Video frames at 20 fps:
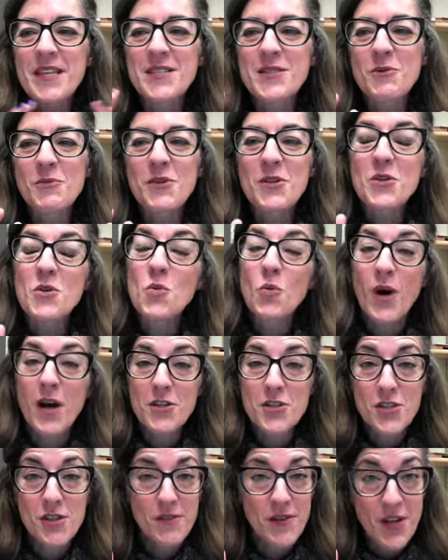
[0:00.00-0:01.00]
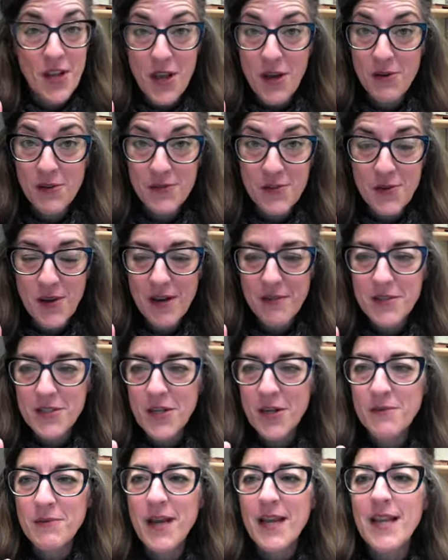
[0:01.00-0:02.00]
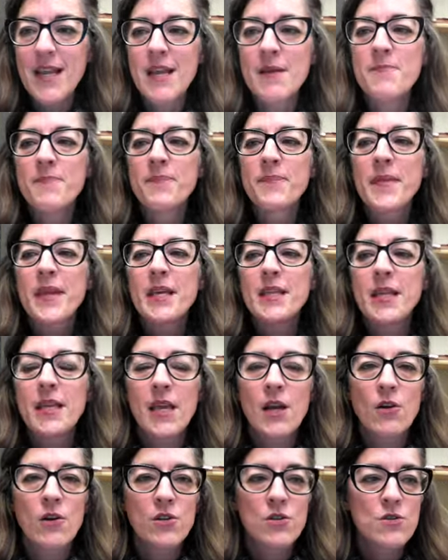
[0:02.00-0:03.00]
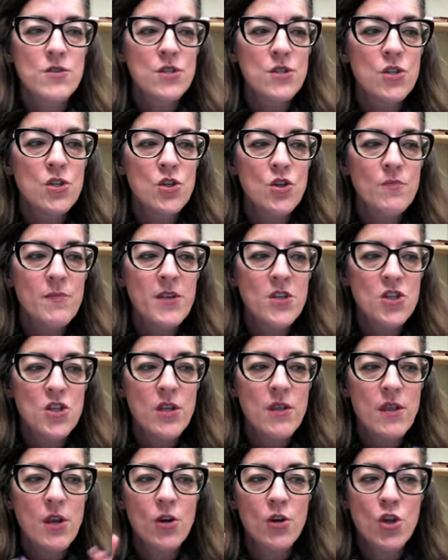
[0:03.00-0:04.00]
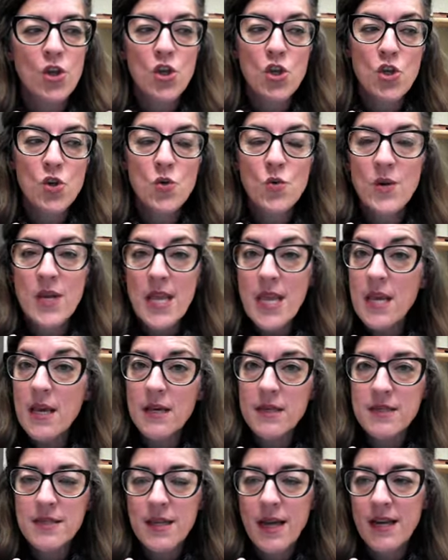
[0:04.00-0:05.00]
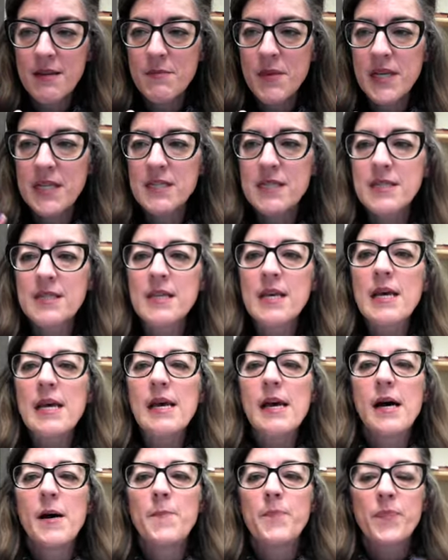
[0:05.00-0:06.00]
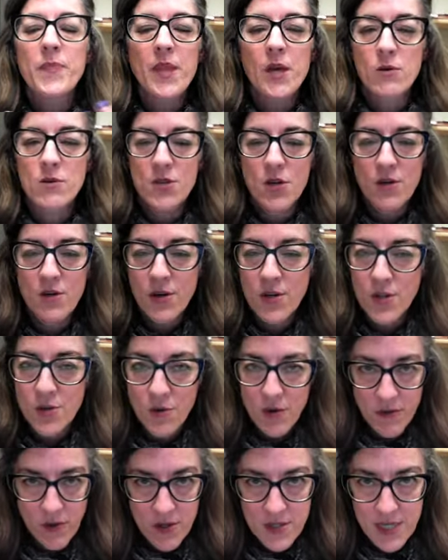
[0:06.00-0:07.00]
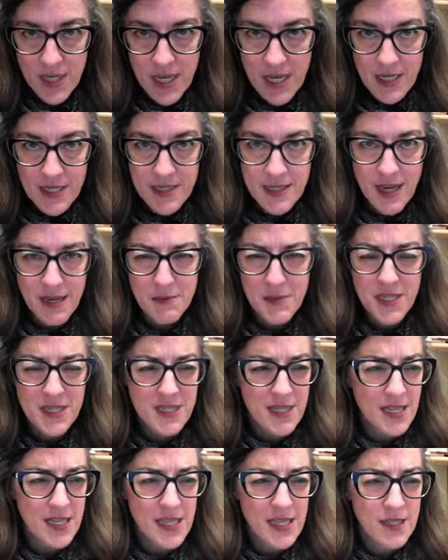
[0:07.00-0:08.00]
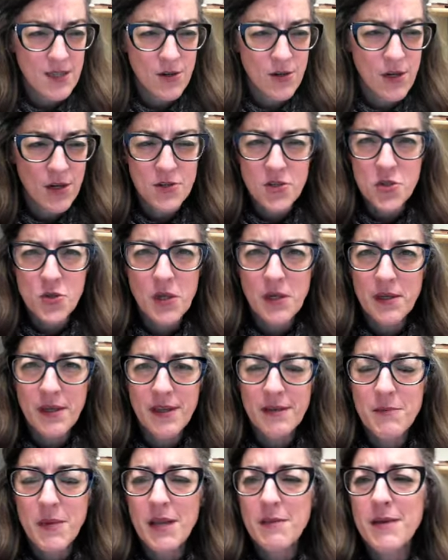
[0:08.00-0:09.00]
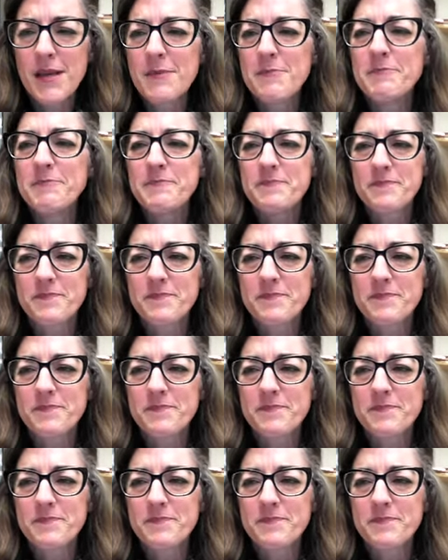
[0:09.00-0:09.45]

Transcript: So when you watch the video, if you haven't already, the characters do mention their uni assignments. Those are their university assignments. I think they're Australian maybe.